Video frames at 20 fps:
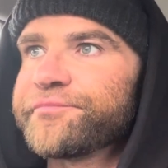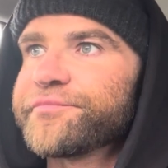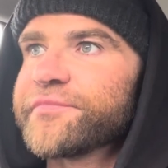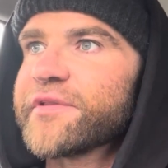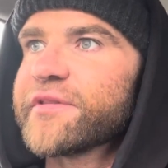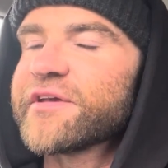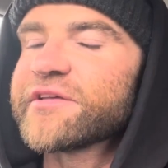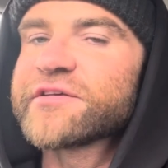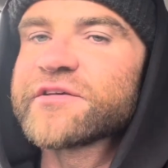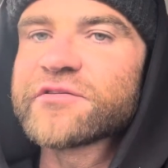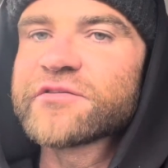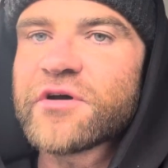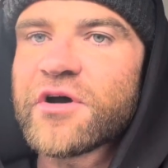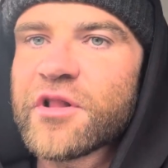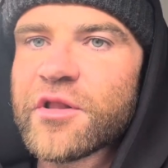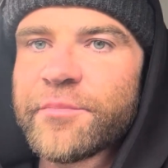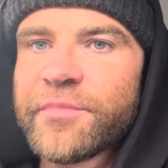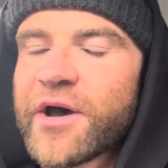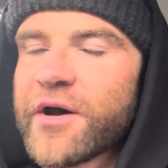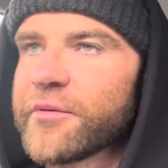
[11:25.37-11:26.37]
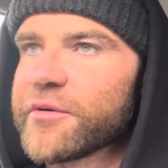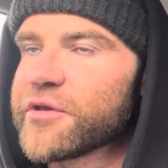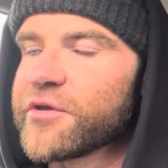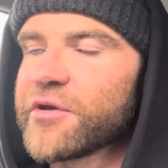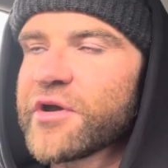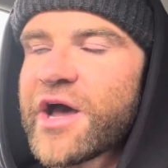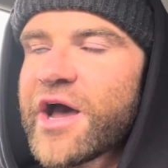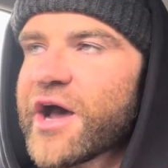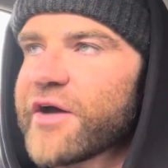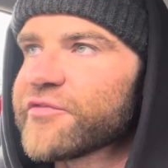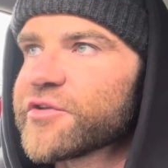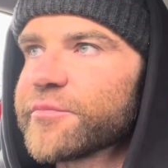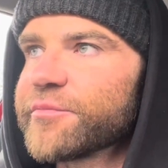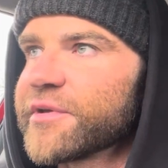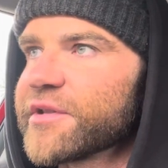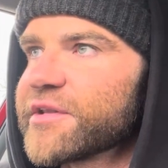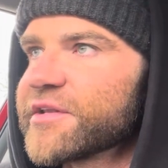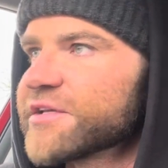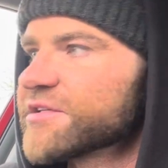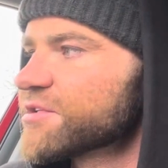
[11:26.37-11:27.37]
This is all about, you have to
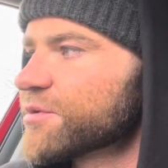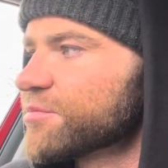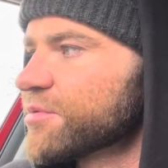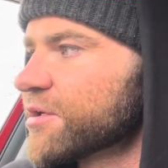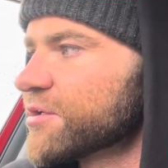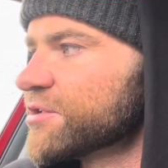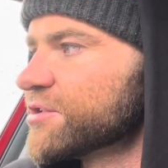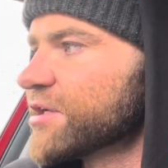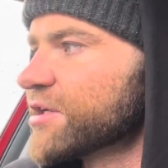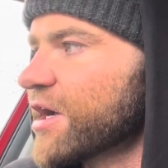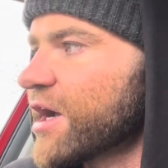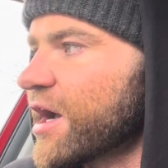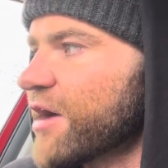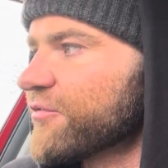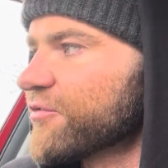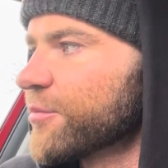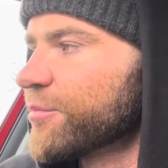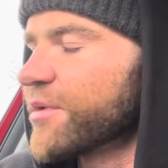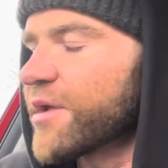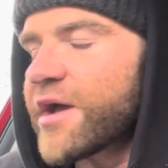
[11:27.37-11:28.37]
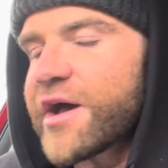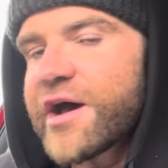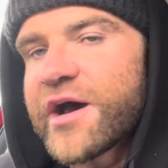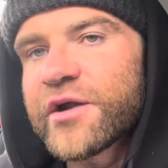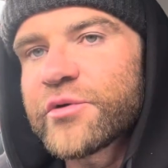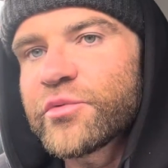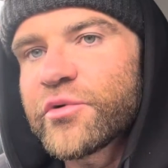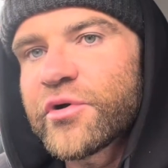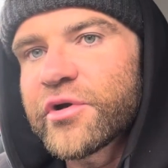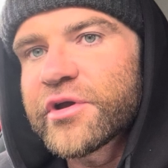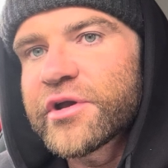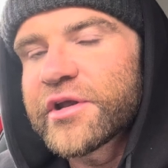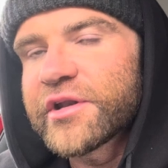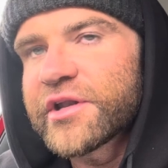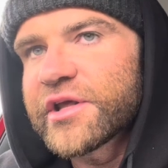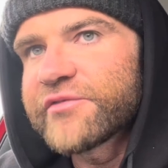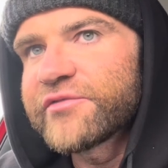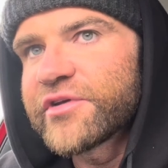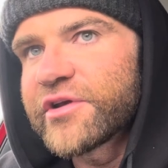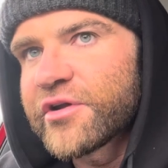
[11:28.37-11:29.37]
be disciplined, you have to be
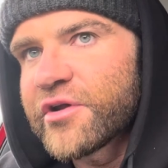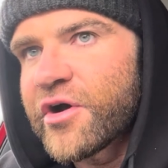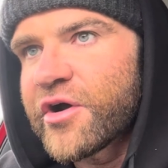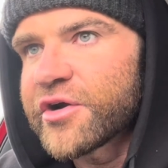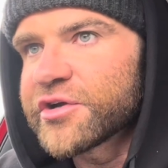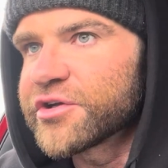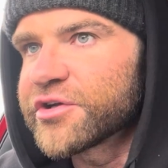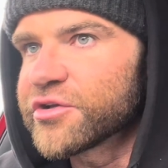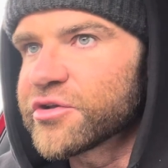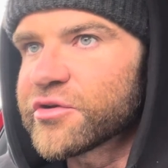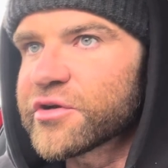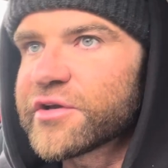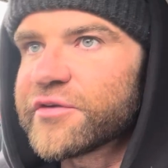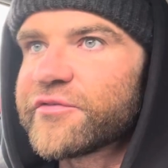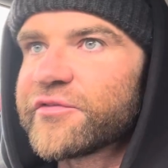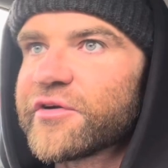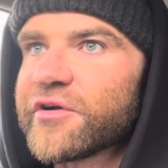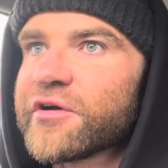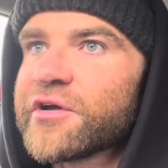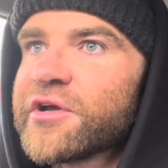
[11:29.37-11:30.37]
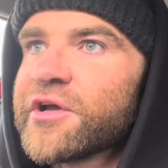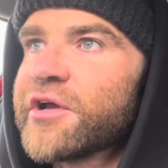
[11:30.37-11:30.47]
hardworking. If you're not, and you're looking for a